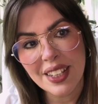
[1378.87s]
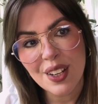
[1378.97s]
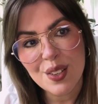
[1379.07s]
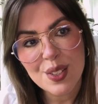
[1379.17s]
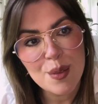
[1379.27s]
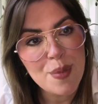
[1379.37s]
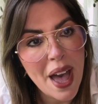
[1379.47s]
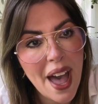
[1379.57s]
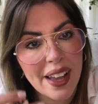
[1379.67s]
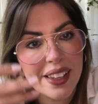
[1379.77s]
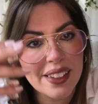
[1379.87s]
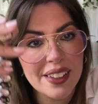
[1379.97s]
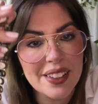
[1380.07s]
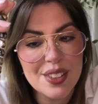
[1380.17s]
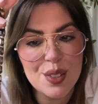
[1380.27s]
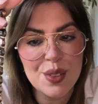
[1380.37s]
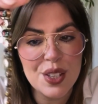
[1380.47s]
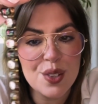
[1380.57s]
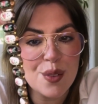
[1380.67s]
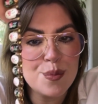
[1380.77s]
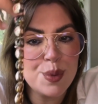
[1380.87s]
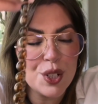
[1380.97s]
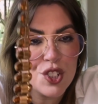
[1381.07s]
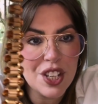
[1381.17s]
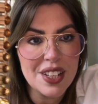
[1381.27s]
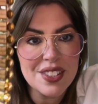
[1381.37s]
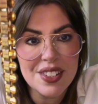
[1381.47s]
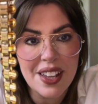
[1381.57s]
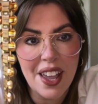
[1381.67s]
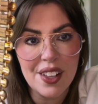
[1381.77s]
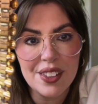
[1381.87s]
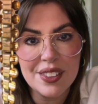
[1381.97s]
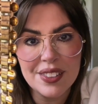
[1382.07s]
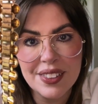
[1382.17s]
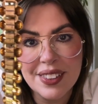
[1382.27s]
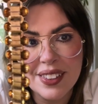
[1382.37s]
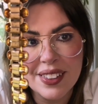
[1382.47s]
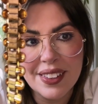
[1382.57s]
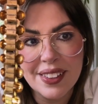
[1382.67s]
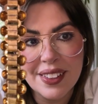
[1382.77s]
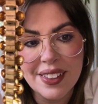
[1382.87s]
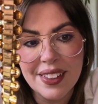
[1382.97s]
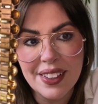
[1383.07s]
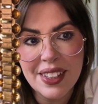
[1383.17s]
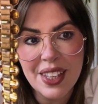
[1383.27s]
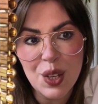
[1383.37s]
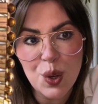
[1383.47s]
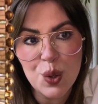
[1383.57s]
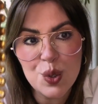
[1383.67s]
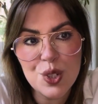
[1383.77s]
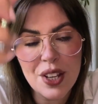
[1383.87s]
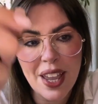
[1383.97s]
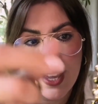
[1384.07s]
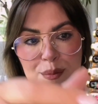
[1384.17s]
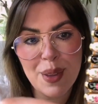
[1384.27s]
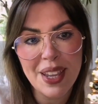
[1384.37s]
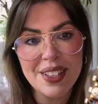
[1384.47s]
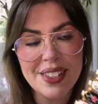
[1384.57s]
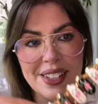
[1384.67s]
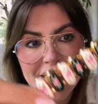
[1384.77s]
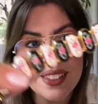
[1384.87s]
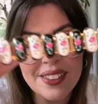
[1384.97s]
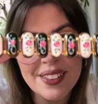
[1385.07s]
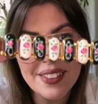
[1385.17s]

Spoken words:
Here's the back. So these are book chain style, guilloche, hand painted,